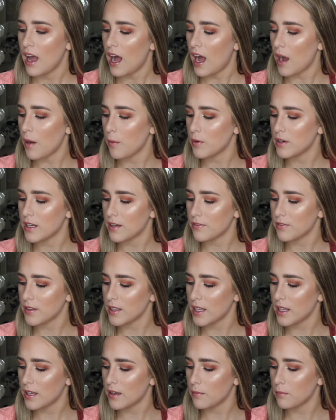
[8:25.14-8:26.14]
I would
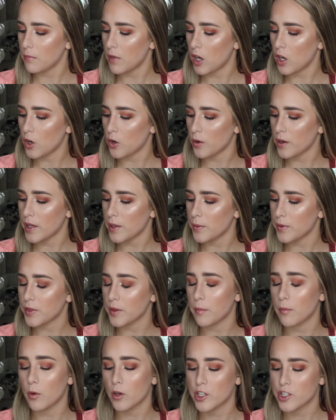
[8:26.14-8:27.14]
definitely agree with
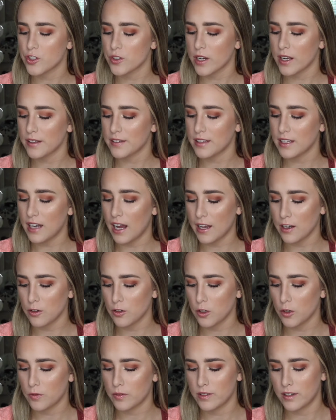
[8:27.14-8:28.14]
the moisturizing. I don't
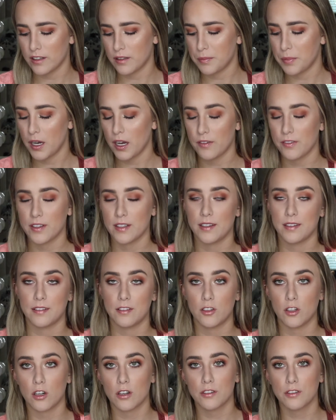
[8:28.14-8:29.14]
know if it does puffiness
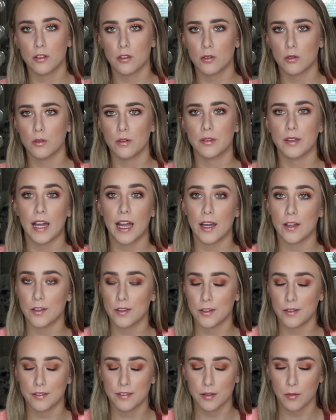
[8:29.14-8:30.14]
and dark circles. I
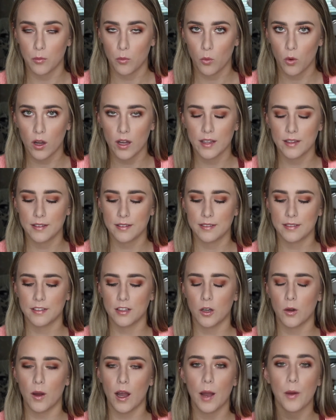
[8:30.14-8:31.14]
only used them once.
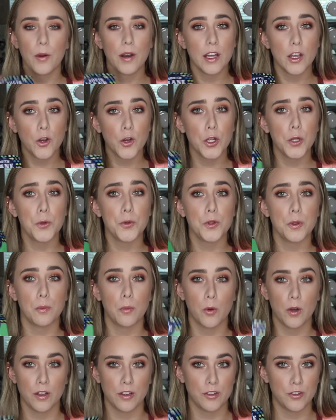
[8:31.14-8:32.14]
So I would agree with the
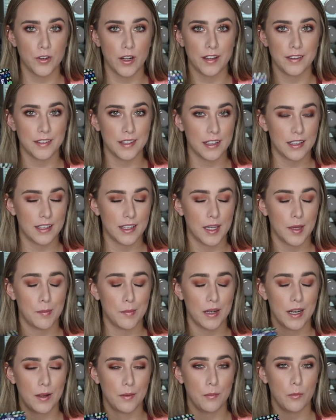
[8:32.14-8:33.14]
moisturizing claim,
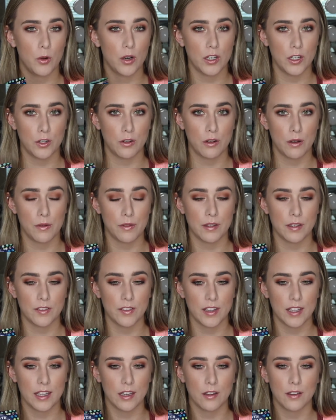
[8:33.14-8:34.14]
but I wouldn't agree with
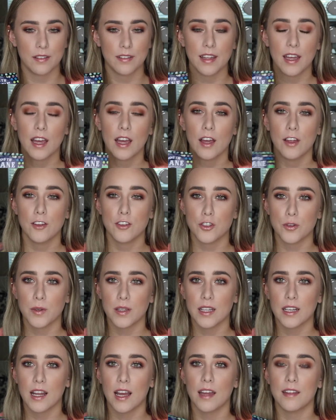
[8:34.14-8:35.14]
everything else. These are
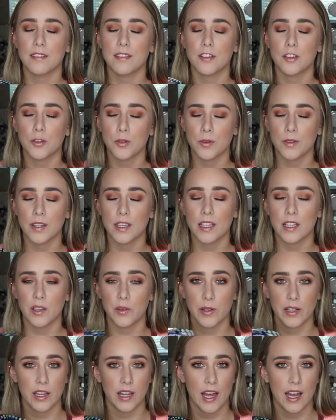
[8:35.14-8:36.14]
really nice, soothing,
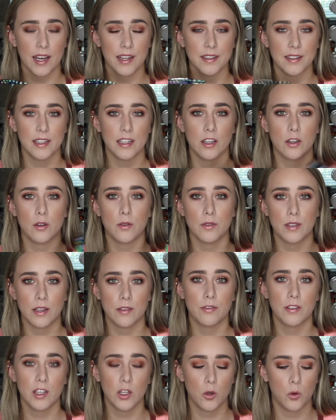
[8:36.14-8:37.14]
and relaxing, and they're
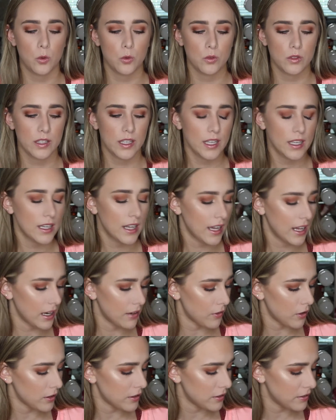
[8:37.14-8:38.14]
definitely cooling. And
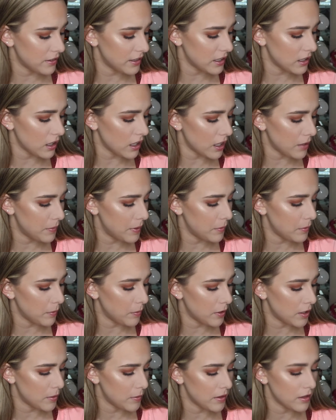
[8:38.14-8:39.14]
I've also seen a lot of people
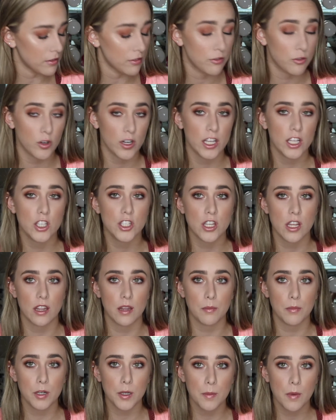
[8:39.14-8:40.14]
put them in the fridge and
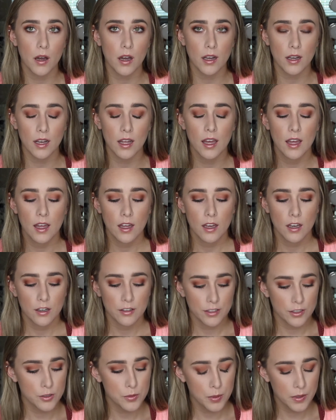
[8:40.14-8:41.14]
then put them on.
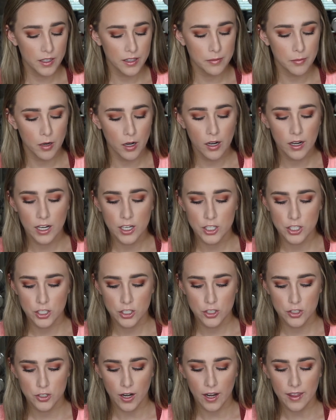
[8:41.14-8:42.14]
So that's pretty smart and I
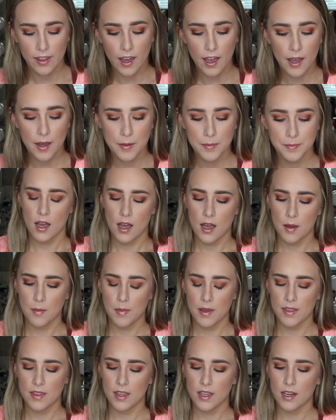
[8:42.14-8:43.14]
should try that.
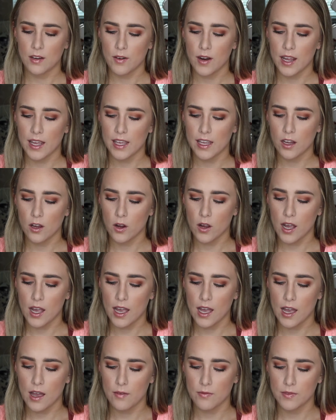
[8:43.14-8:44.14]
And then right here I
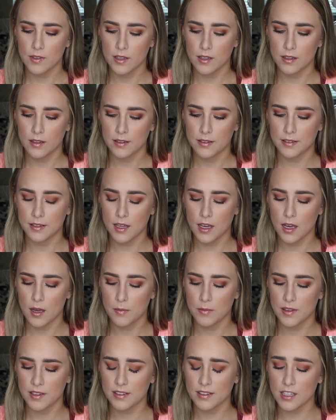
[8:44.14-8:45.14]
have this,
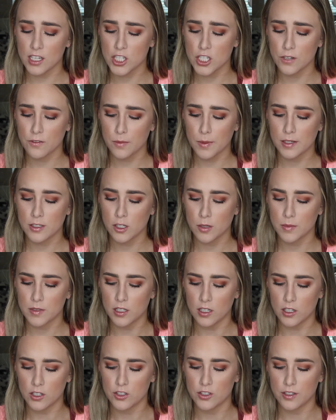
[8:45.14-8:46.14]
this is actually from my
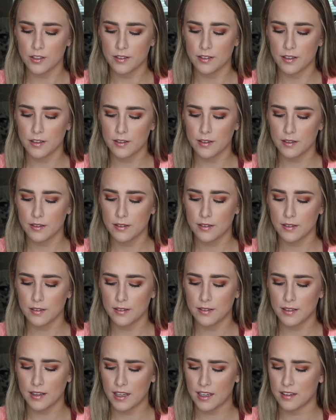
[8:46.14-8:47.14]
dermatologist. This is
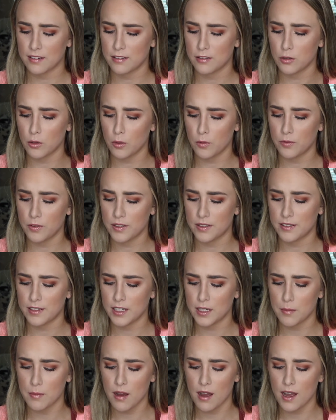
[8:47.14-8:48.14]
this like
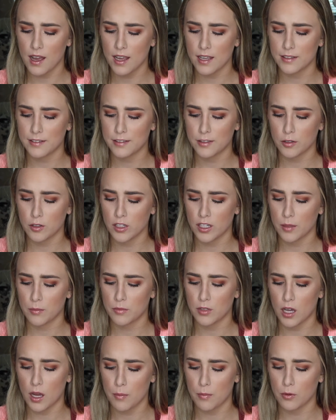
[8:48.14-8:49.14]
sulfacetamide sodium
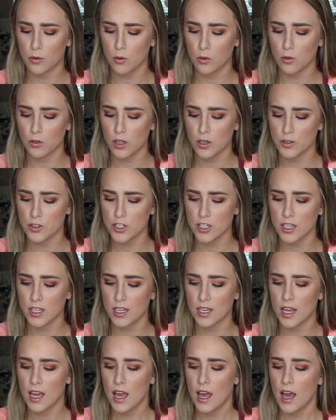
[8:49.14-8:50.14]
topical
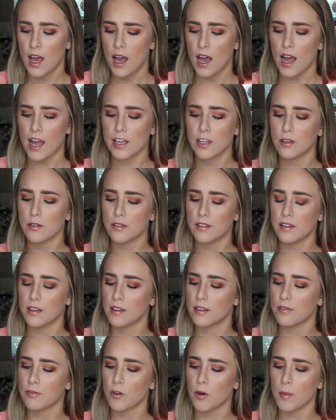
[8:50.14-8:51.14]
lotion. I used
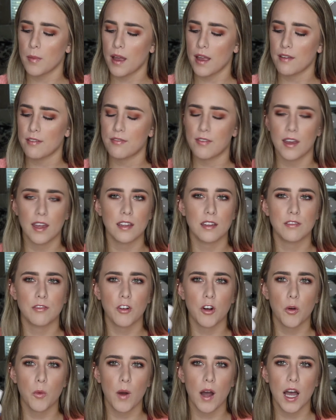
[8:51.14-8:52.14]
this for my face
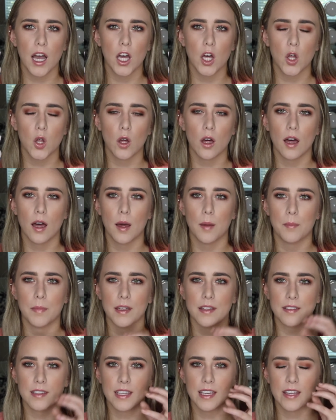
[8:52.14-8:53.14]
for a while
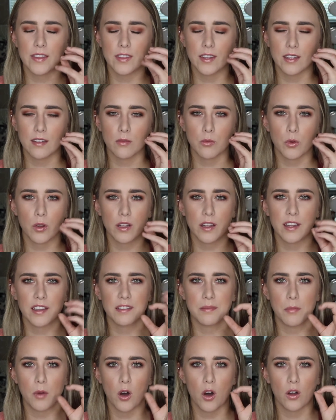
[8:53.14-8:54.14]
because I get these really
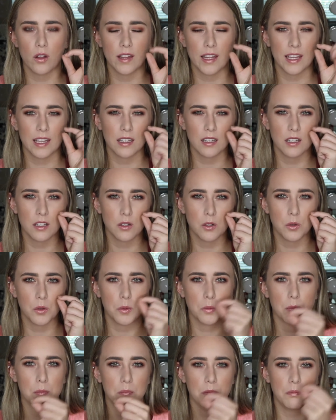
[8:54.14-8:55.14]
small like
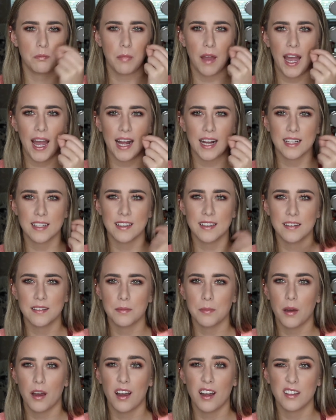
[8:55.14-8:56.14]
little acne
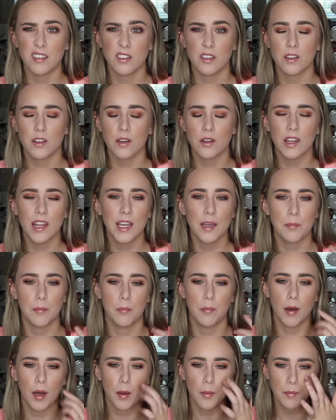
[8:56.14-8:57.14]
spots. They're
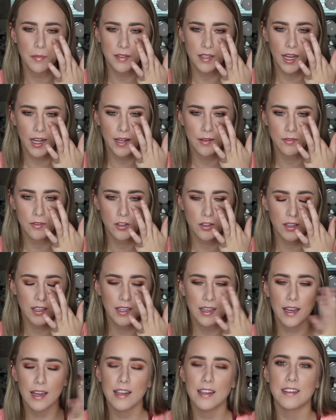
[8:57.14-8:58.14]
like bumps. They're
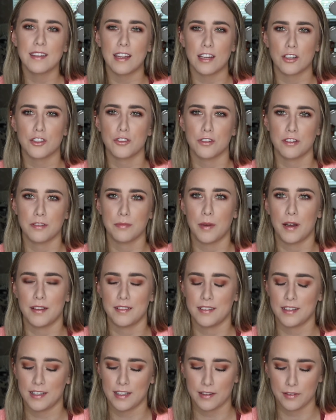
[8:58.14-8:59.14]
like kind of texture
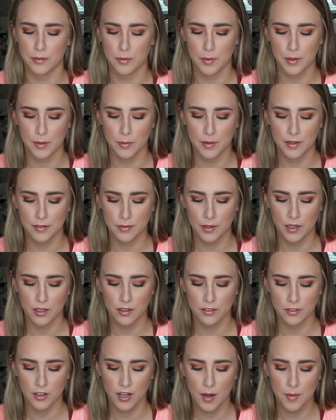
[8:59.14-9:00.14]
spots, I guess would be the best way to
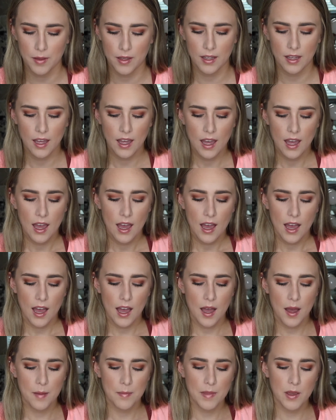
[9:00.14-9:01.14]
describe it.
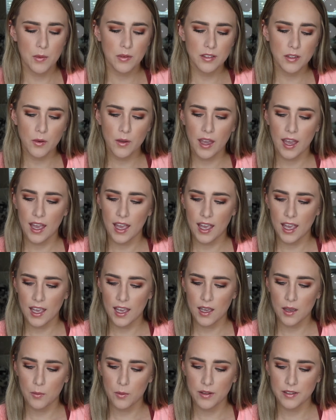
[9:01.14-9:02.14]
It was
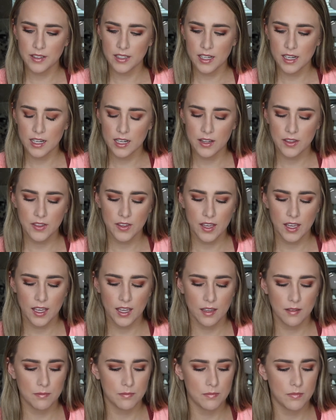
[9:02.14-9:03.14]
okay. It wasn't
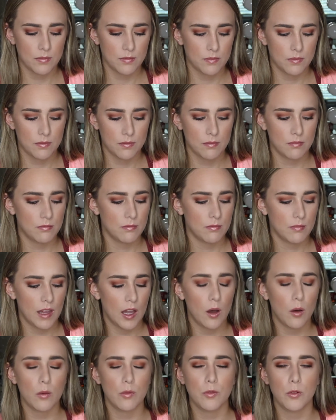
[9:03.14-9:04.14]
anything
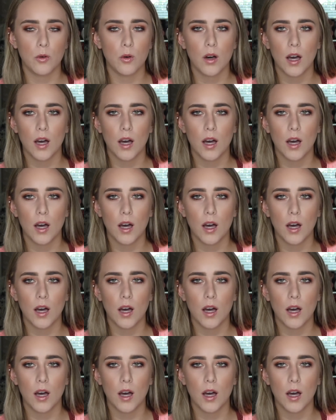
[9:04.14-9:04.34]
helpful.